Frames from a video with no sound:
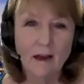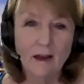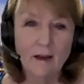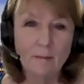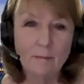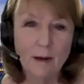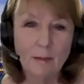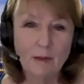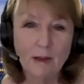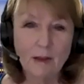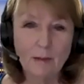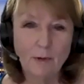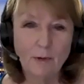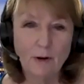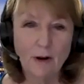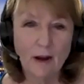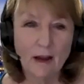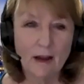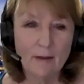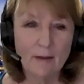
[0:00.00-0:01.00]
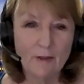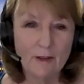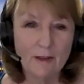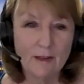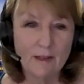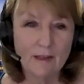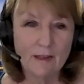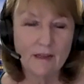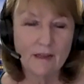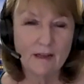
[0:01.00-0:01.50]
Probably a more
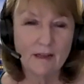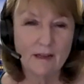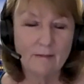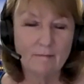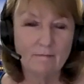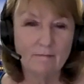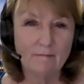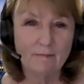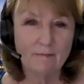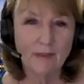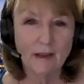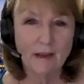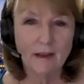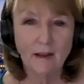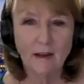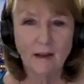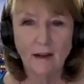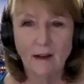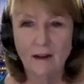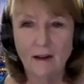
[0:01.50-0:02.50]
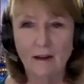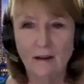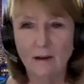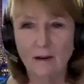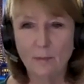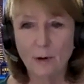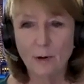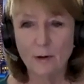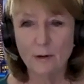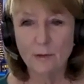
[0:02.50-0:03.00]
obvious
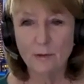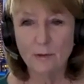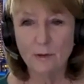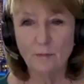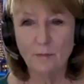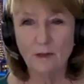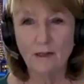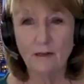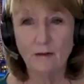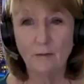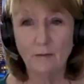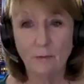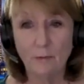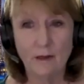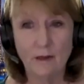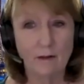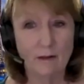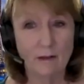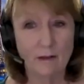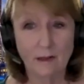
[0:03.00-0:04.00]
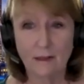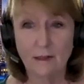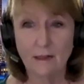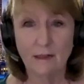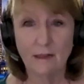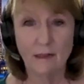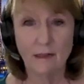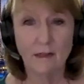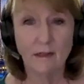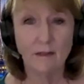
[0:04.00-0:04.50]
approach would be, we
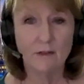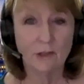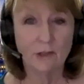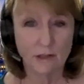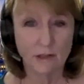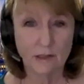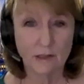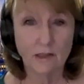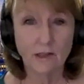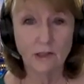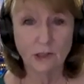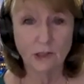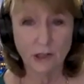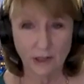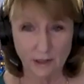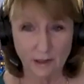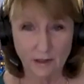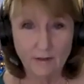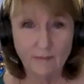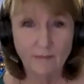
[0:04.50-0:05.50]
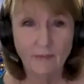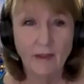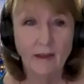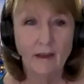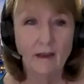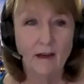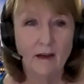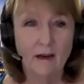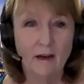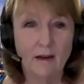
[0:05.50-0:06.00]
collected data just in China,
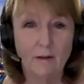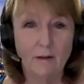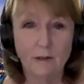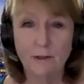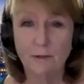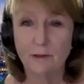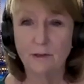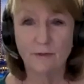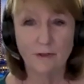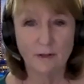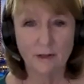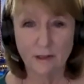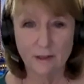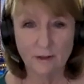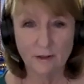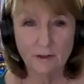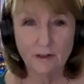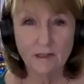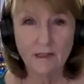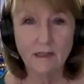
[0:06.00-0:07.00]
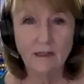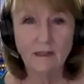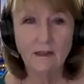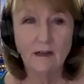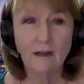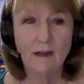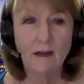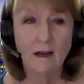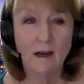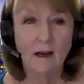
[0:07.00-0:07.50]
which was very interesting,
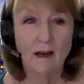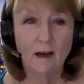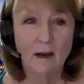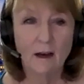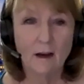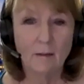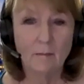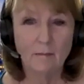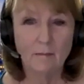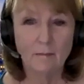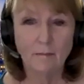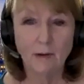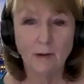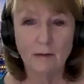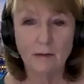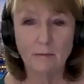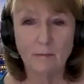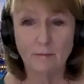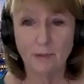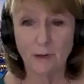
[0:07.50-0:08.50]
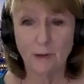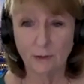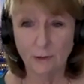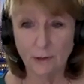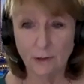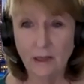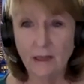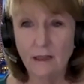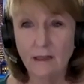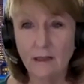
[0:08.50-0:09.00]
but
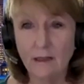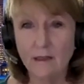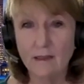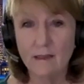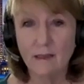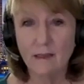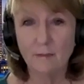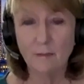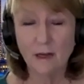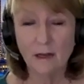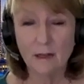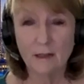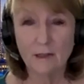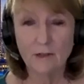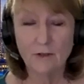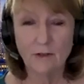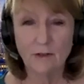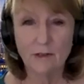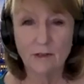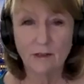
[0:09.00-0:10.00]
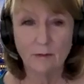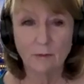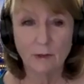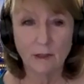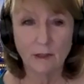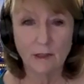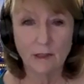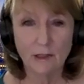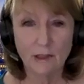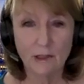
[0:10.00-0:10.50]
looking at the same constructs and
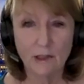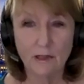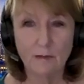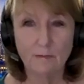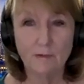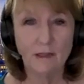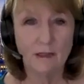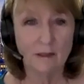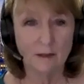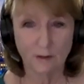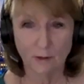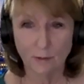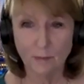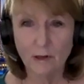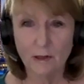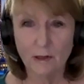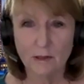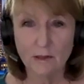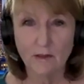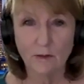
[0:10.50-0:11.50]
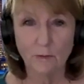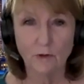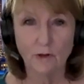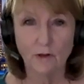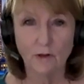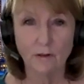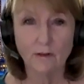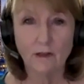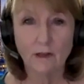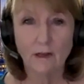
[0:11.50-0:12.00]
relationships in other parts of the world